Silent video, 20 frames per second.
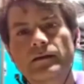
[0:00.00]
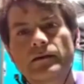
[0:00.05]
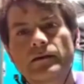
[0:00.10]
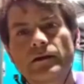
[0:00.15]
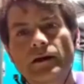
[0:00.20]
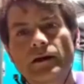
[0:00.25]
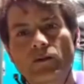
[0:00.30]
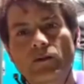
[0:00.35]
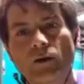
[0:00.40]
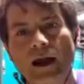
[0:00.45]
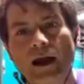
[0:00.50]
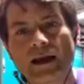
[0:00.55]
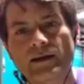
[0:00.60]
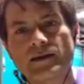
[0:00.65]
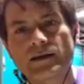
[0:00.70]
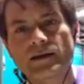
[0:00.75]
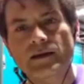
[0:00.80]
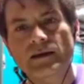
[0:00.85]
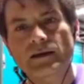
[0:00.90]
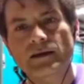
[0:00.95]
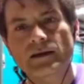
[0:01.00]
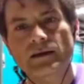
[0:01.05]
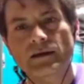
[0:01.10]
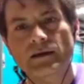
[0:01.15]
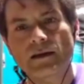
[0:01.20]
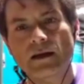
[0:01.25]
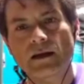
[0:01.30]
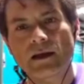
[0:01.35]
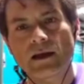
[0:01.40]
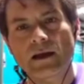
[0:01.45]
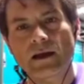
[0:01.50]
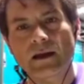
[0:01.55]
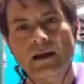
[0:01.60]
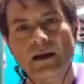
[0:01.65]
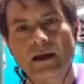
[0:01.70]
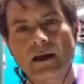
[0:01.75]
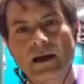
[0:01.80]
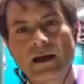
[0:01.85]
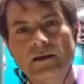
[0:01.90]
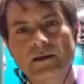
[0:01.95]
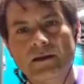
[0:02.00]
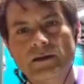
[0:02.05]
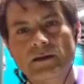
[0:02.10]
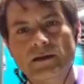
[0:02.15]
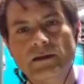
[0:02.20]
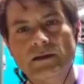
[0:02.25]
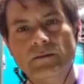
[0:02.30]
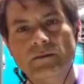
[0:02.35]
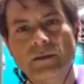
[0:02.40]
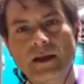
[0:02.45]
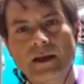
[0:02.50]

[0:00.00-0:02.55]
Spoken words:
you know, raising it as a